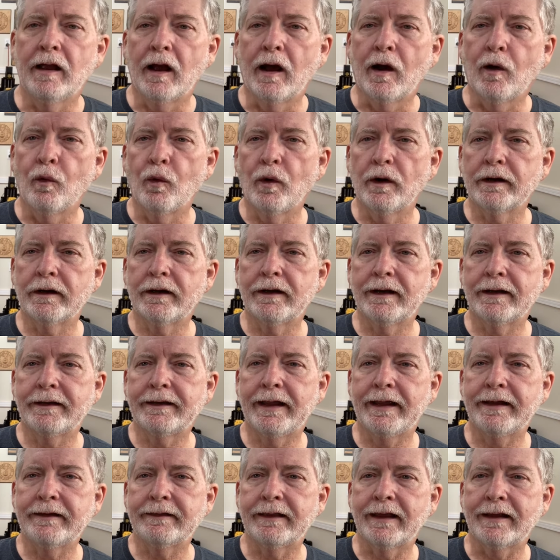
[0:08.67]
I wanted to
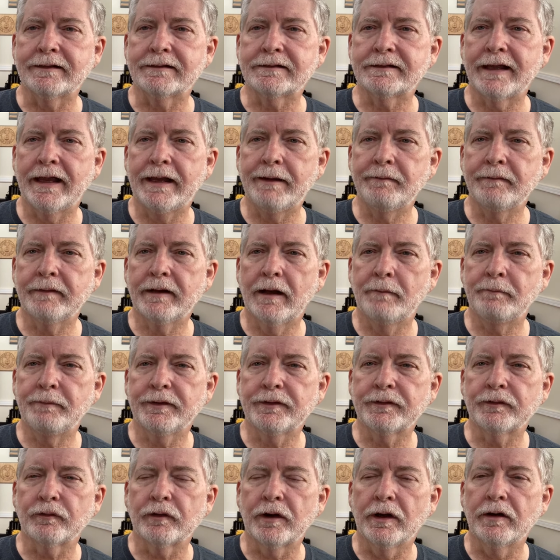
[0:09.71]
take that same
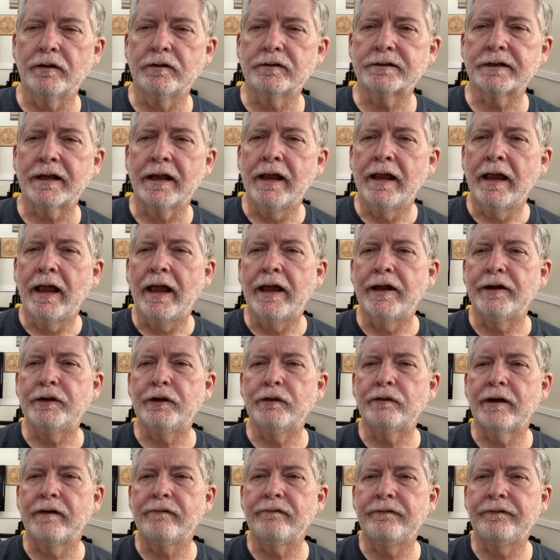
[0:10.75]
compass rose and
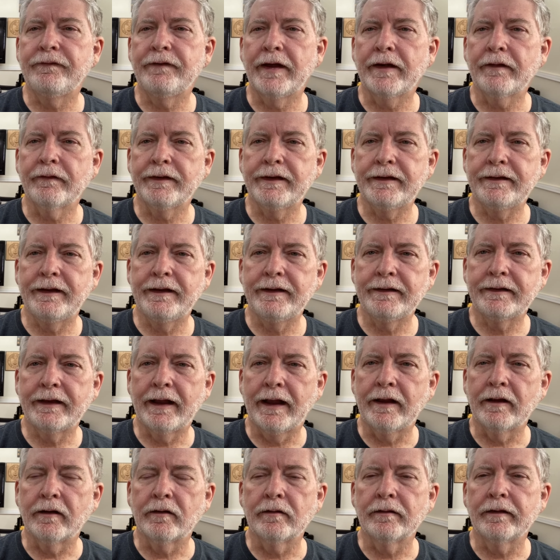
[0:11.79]
do a very
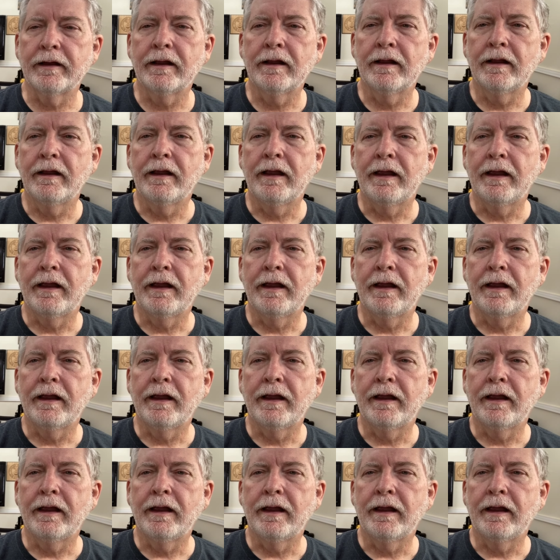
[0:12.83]
detailed